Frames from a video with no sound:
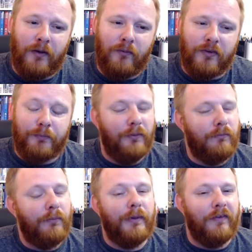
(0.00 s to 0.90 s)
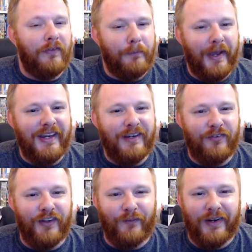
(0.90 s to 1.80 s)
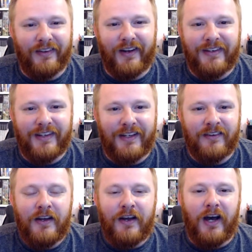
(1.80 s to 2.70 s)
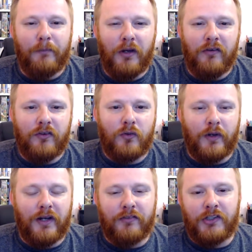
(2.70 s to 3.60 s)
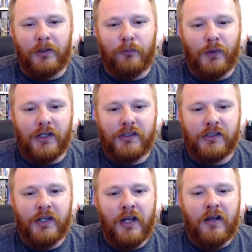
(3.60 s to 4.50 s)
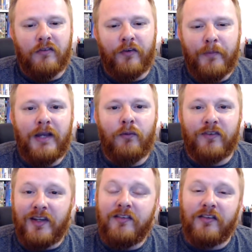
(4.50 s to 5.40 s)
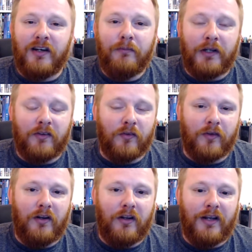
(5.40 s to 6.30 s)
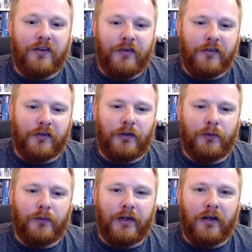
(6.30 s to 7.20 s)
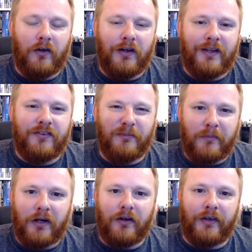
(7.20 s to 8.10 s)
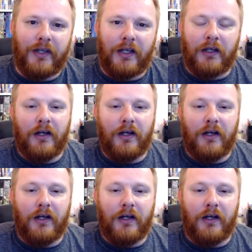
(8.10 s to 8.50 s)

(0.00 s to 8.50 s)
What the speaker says: I was probably underpaid for the work that I did, and I moved into another job which for me was easier because it was a lot less physical and a lot less demanding.